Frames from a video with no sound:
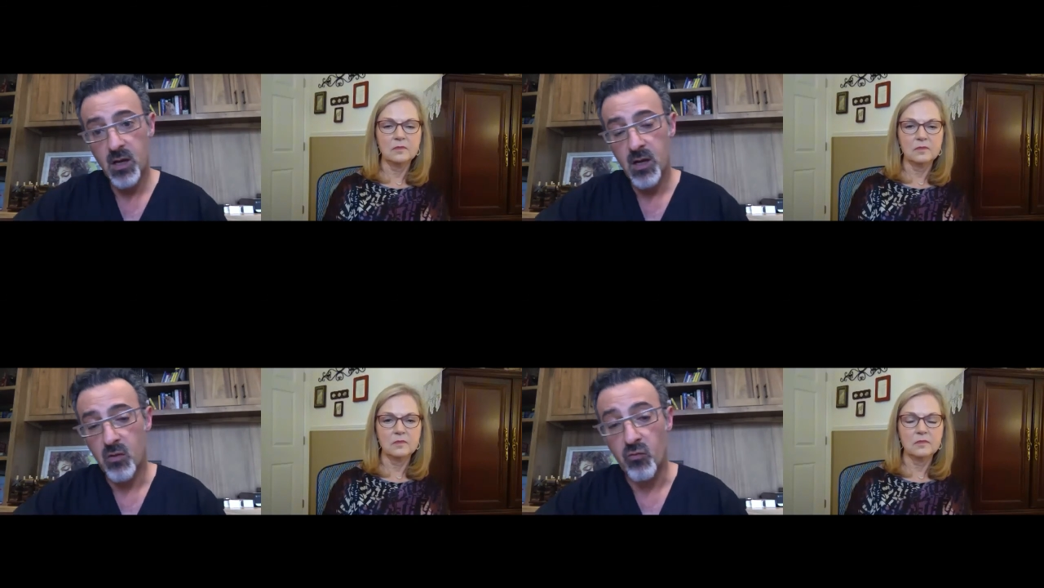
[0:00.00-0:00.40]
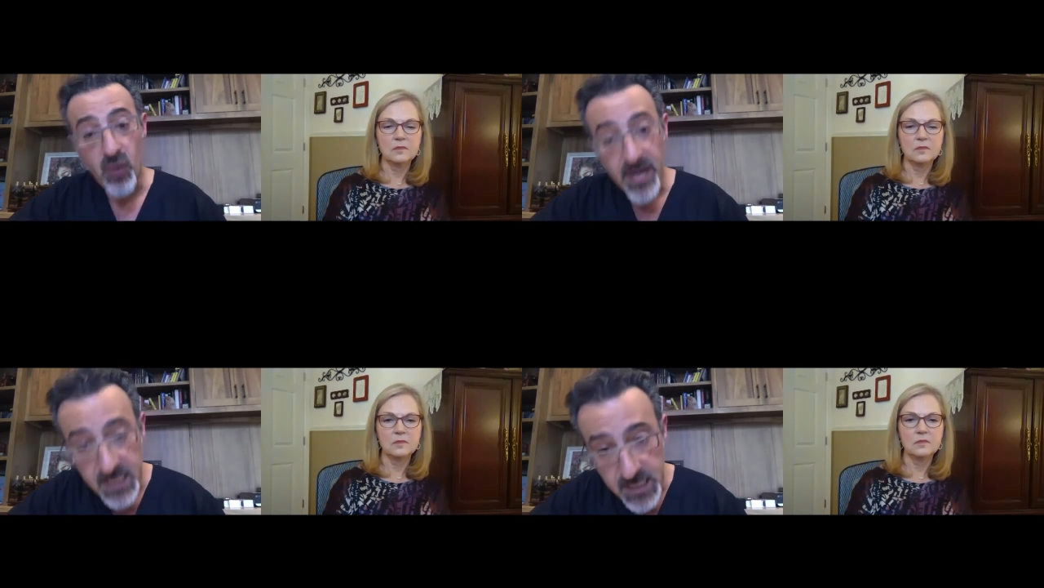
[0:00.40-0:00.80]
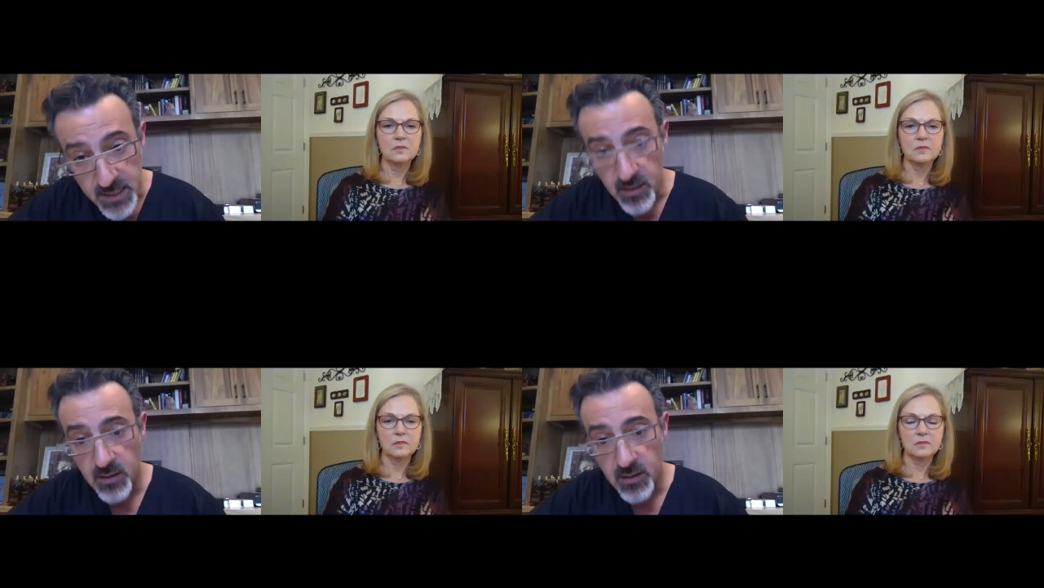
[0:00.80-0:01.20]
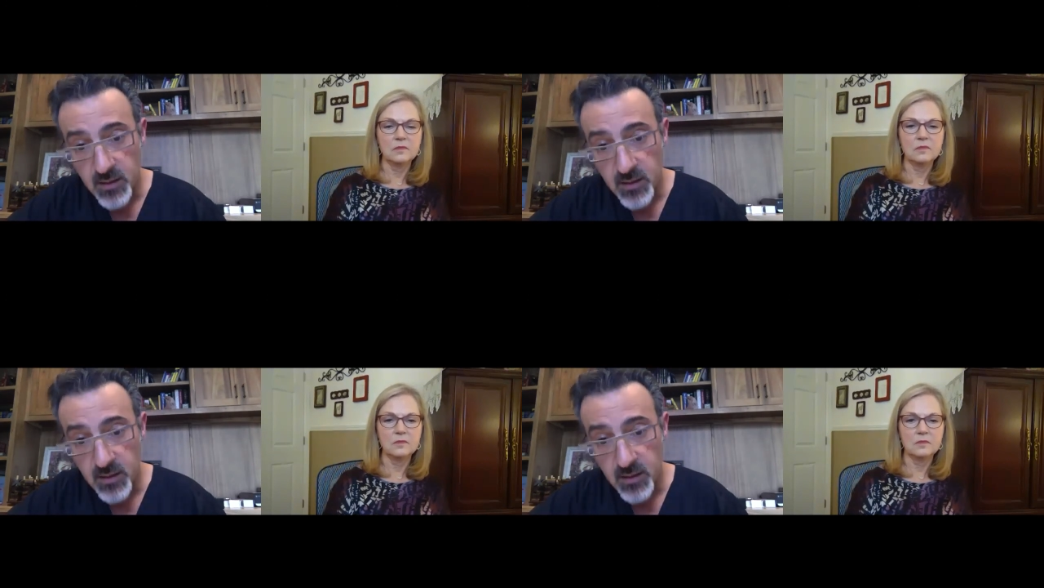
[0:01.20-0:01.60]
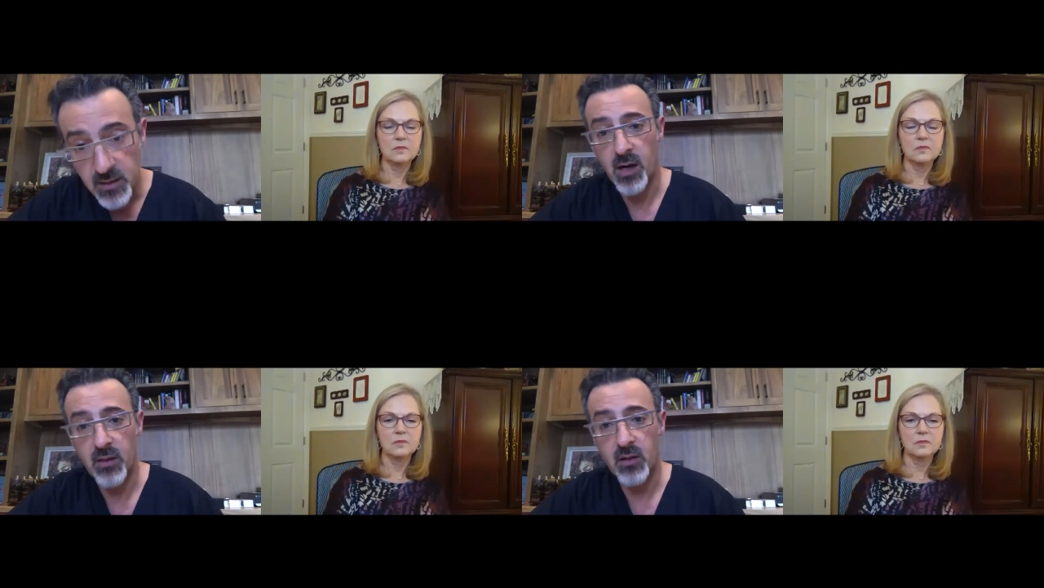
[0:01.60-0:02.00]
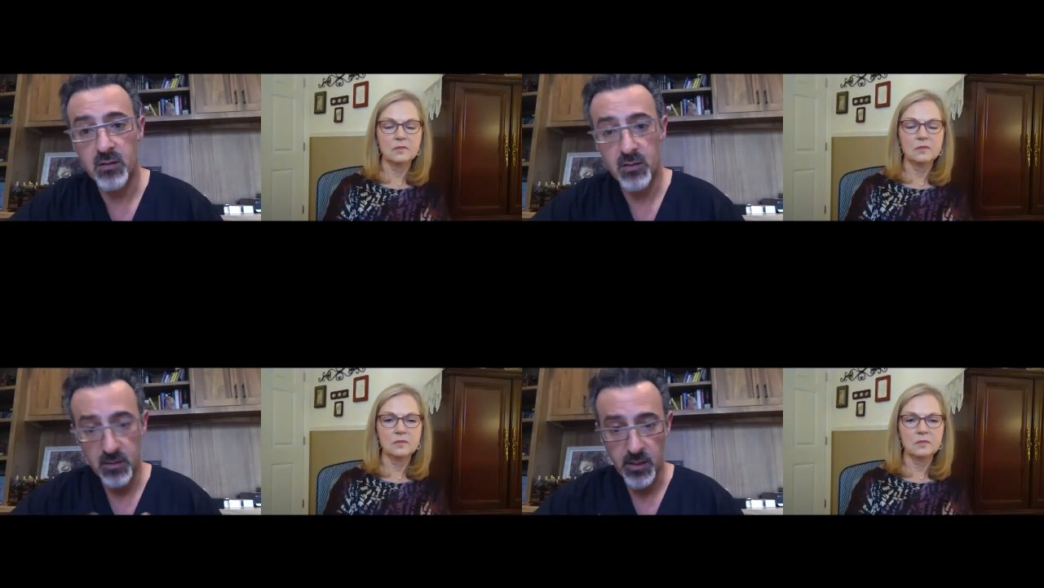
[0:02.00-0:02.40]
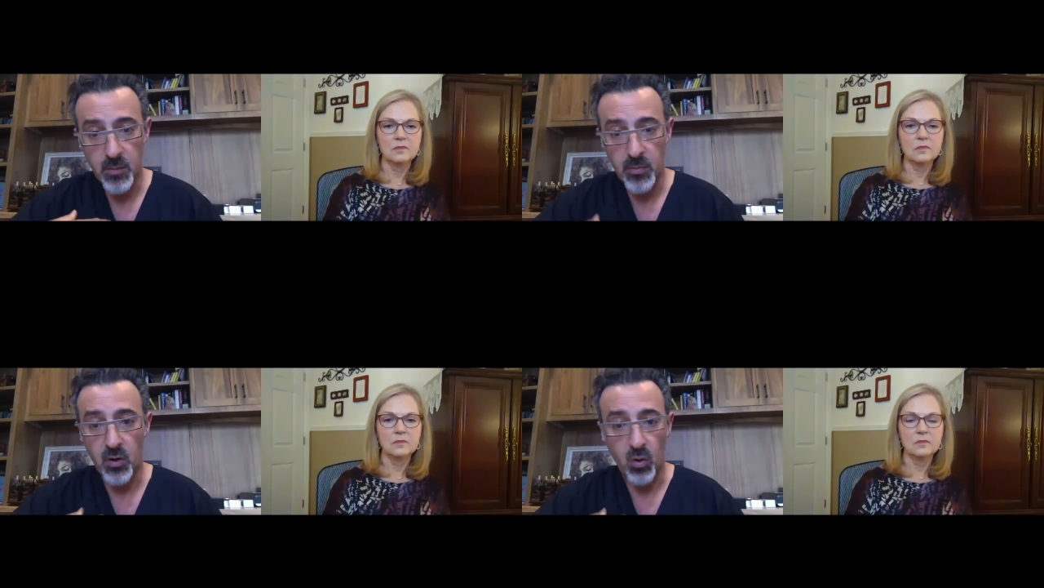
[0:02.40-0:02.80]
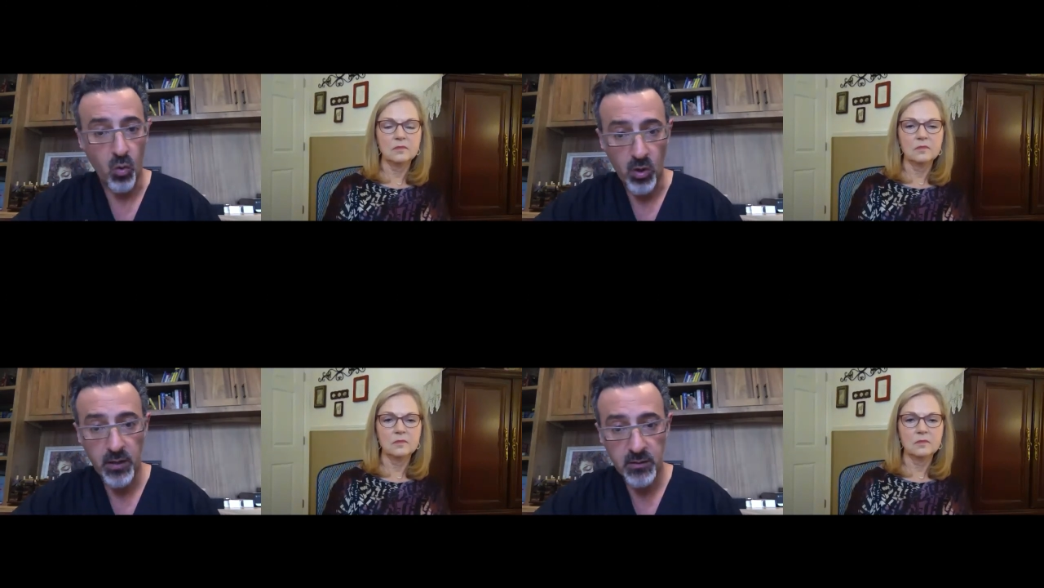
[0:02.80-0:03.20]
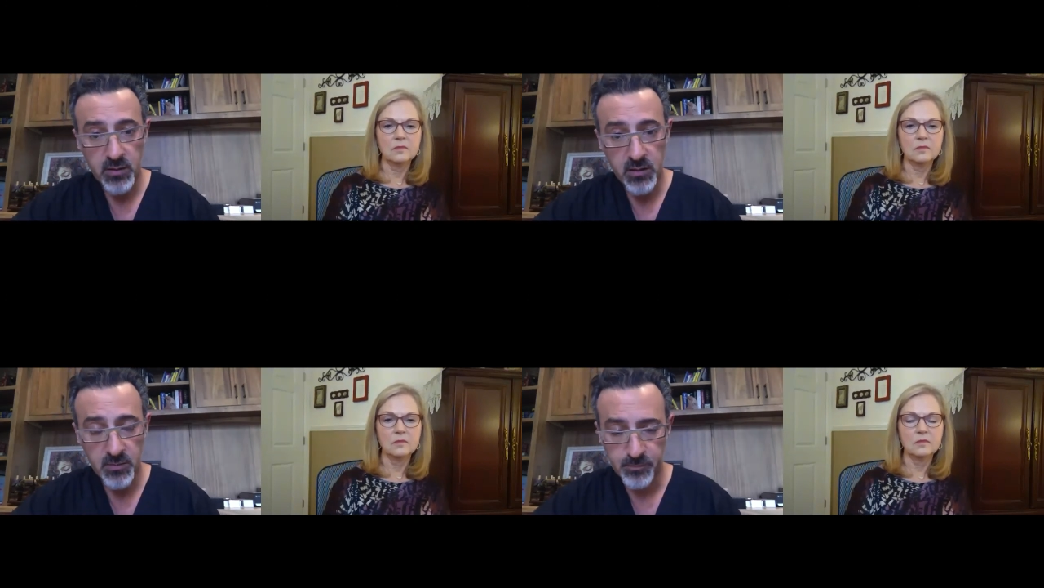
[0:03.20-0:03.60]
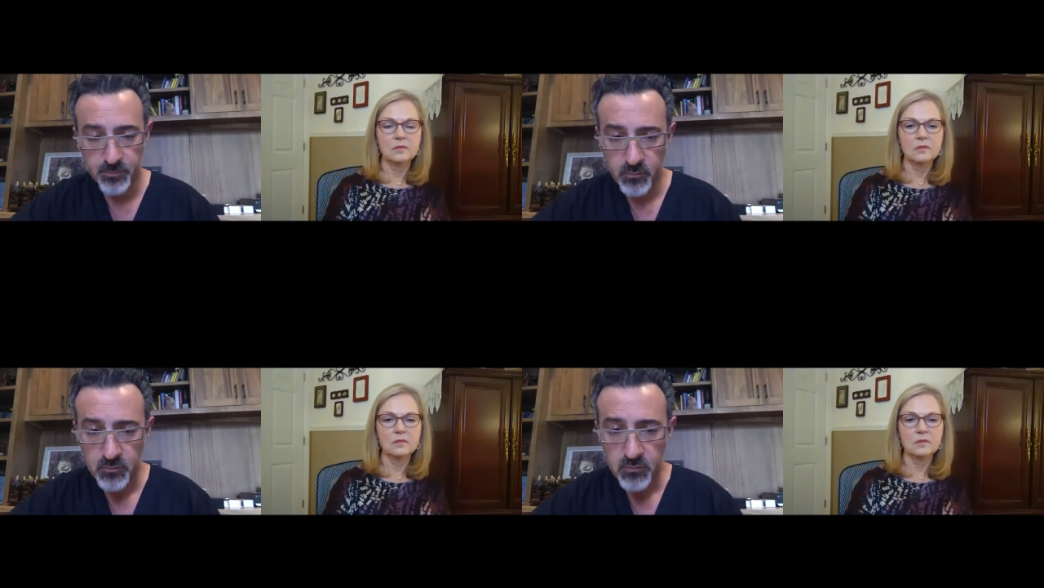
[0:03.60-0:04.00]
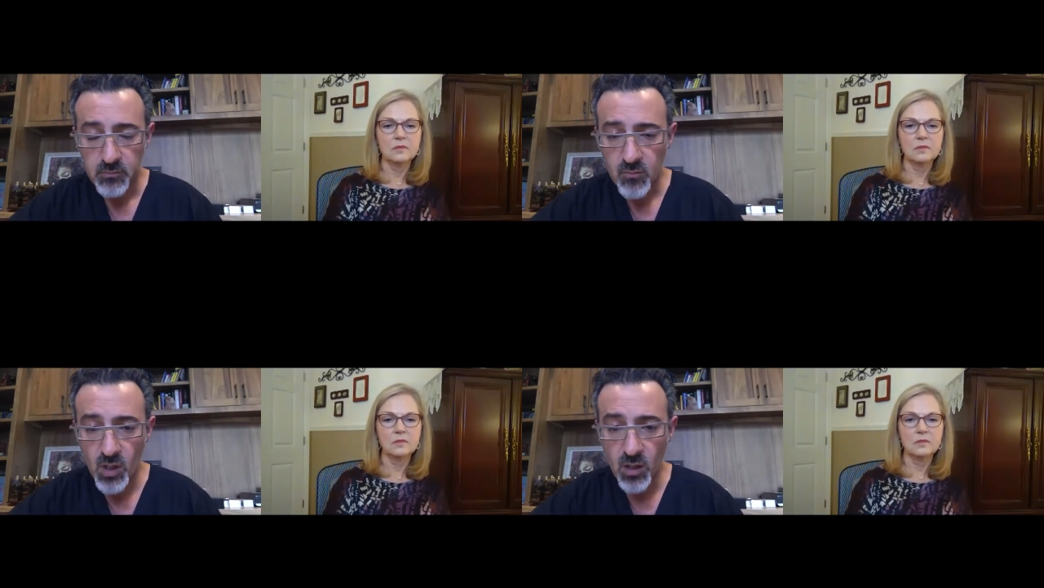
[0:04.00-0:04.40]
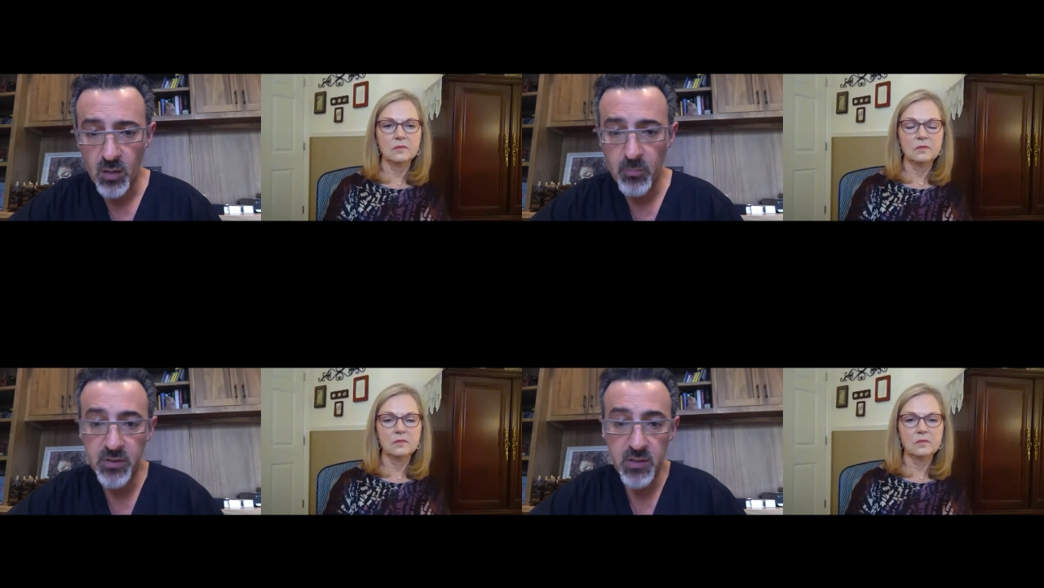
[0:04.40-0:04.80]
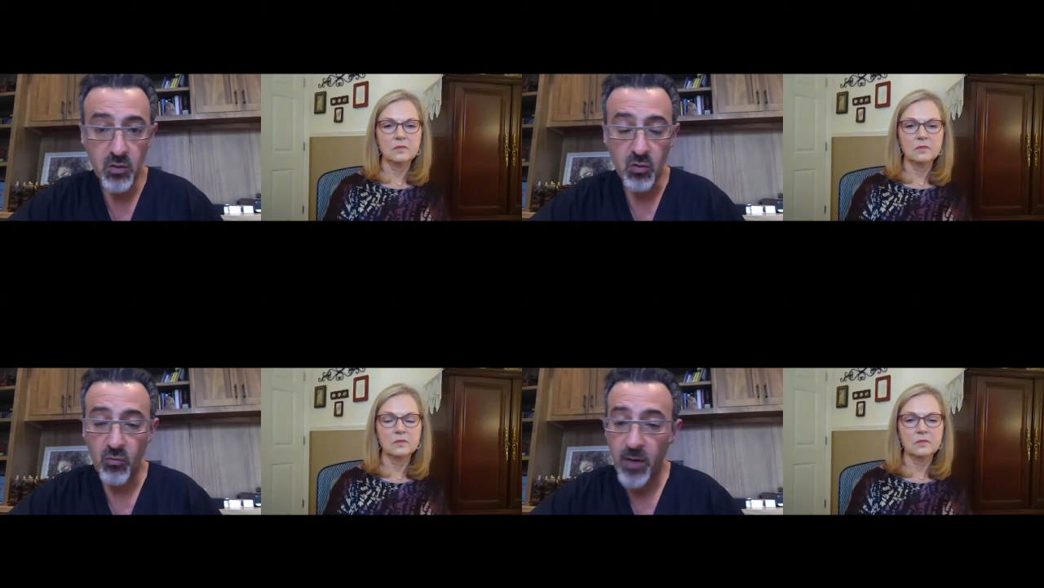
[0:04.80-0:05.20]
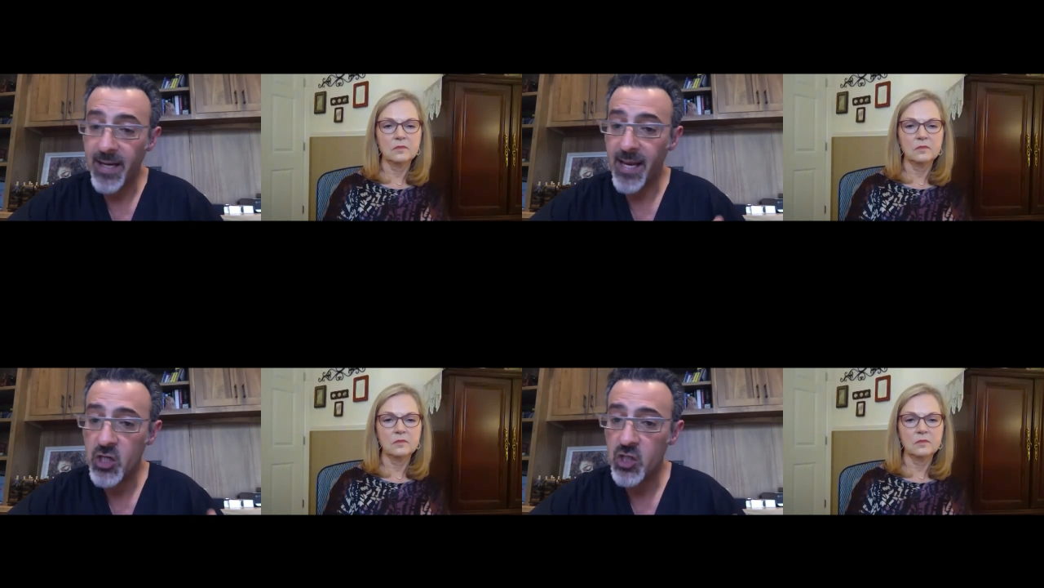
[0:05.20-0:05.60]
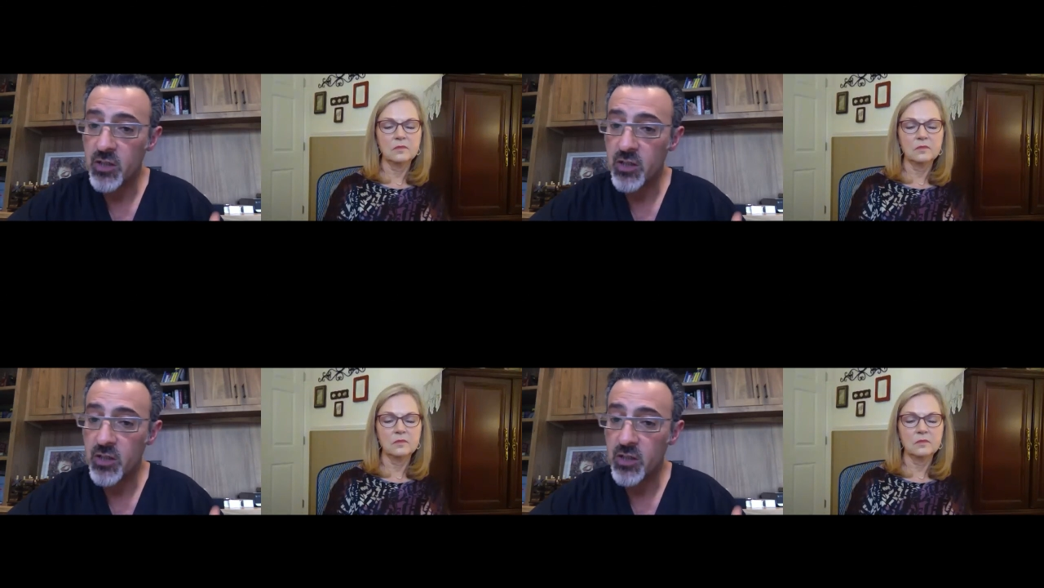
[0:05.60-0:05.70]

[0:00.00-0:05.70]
Speaker 1: risk to those other deeper organs. But still, radiation